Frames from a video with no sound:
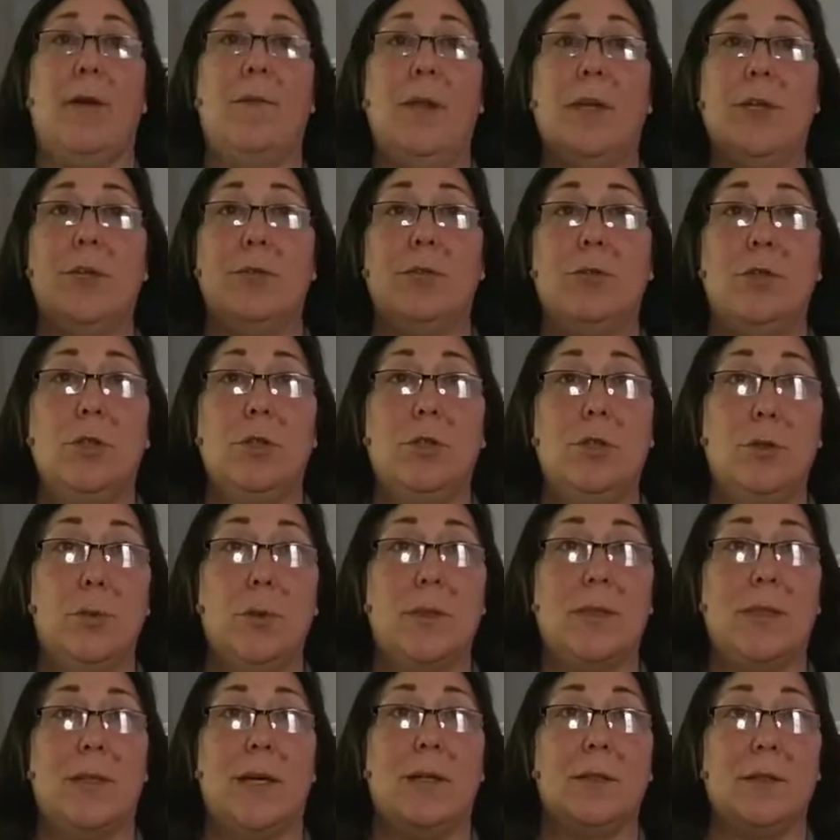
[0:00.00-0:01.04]
and then do 2
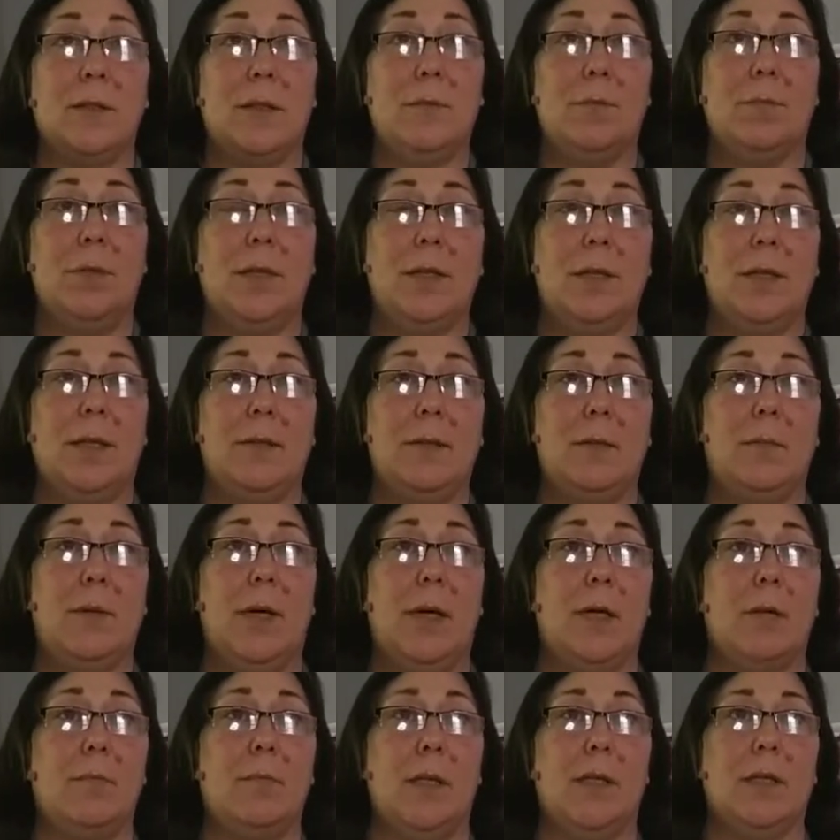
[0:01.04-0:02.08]
twist outs and pigtail the
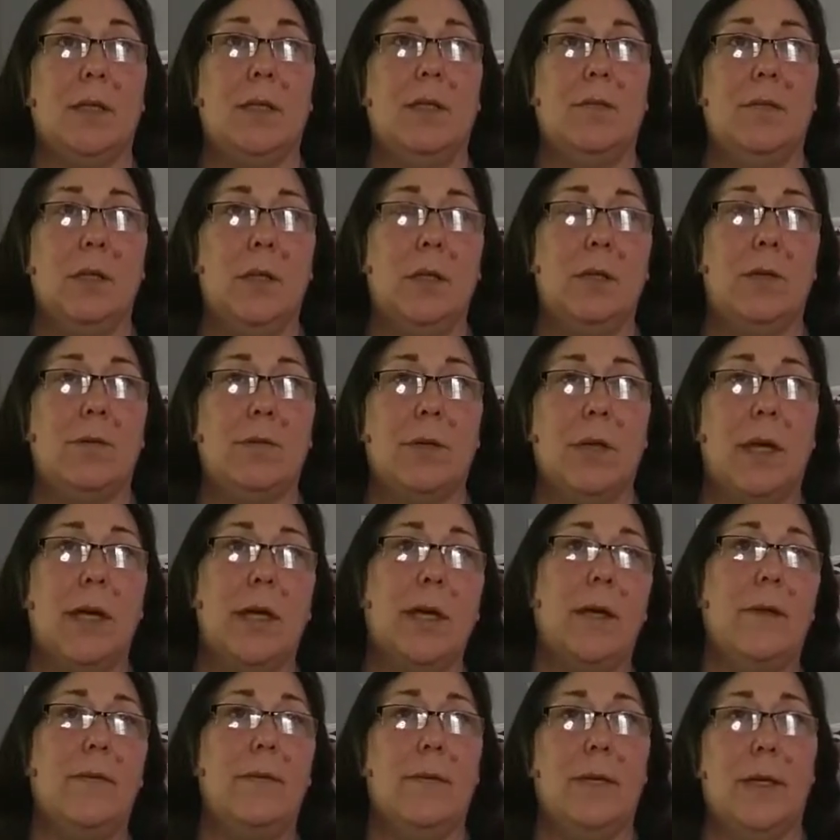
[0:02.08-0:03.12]
bottom and leave it in
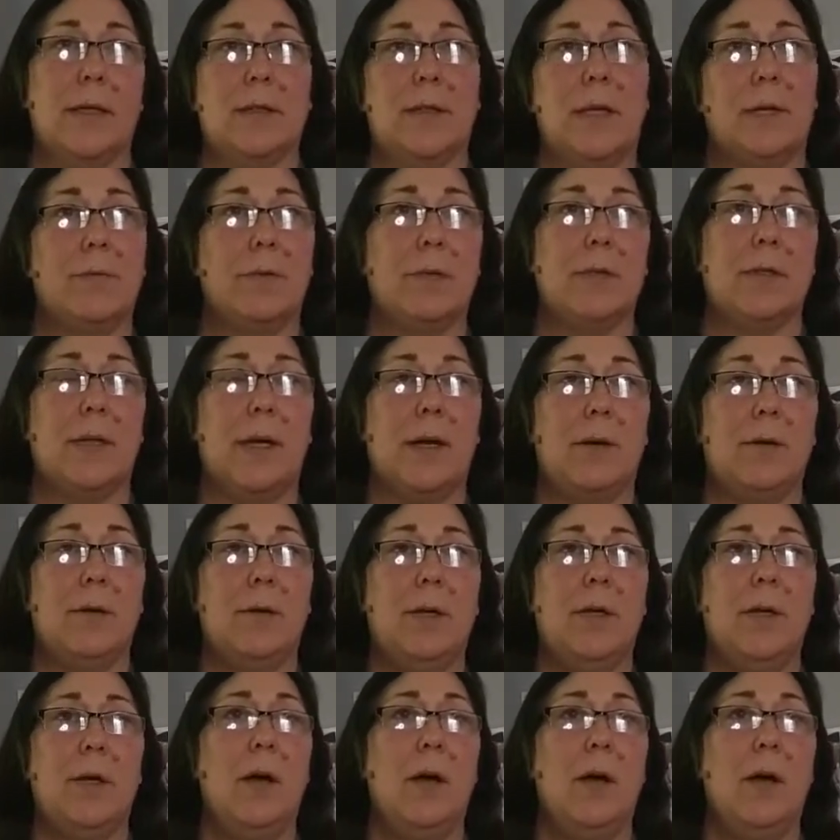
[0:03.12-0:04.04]
overnight, and the next day rinse it out.